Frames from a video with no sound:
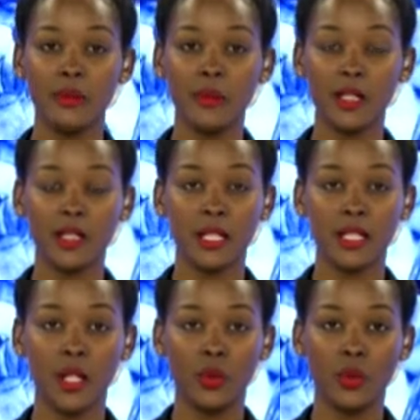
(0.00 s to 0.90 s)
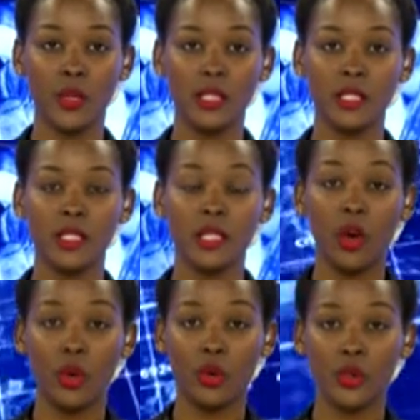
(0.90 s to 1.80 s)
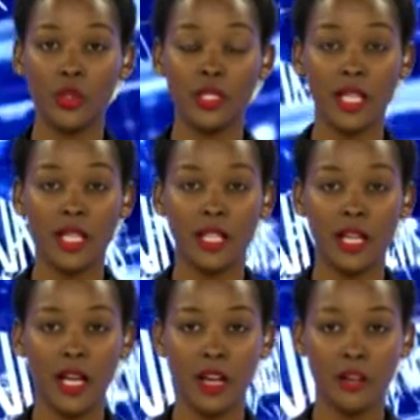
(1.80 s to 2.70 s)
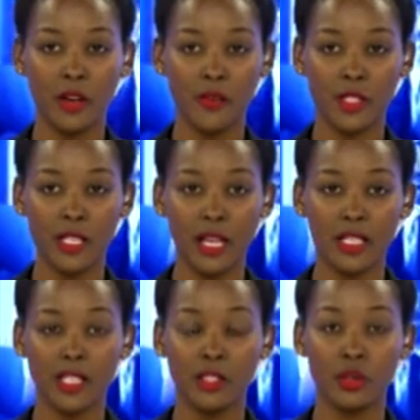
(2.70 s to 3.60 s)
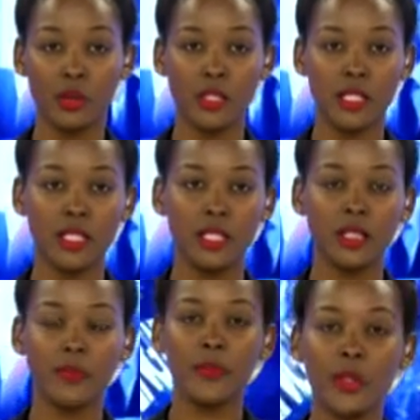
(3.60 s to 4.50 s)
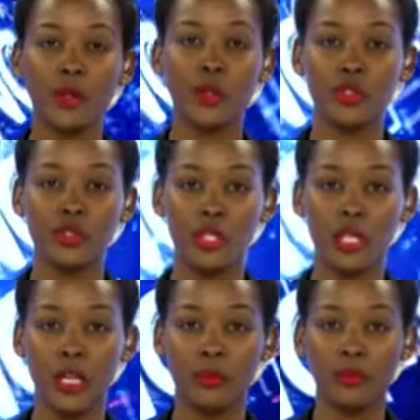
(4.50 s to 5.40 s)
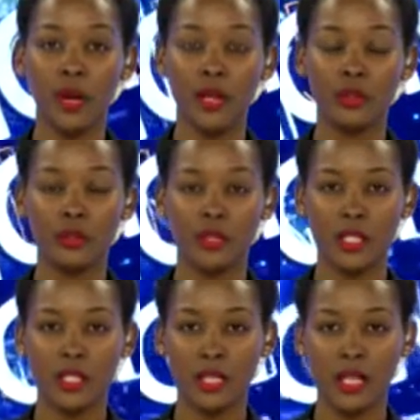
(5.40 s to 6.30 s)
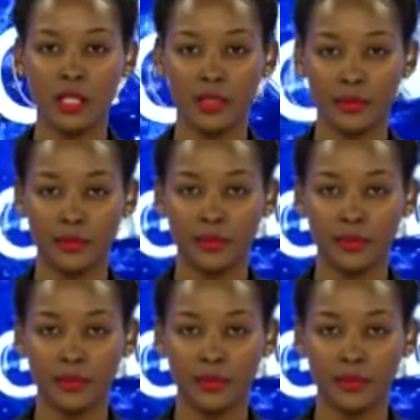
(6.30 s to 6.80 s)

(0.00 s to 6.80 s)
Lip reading: Mr. Dewald also said the aircraft's anti-stall system was triggered prior to the disaster.